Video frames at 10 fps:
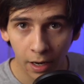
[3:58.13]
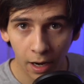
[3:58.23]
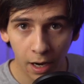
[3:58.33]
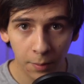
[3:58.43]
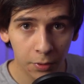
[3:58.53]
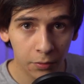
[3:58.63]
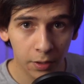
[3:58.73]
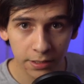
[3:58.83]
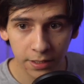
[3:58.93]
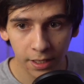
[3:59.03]
I
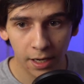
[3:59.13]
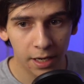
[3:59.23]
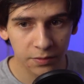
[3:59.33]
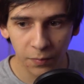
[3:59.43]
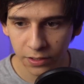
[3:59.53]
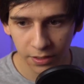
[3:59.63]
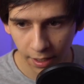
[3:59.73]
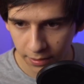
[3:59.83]
procrastinate as much as the next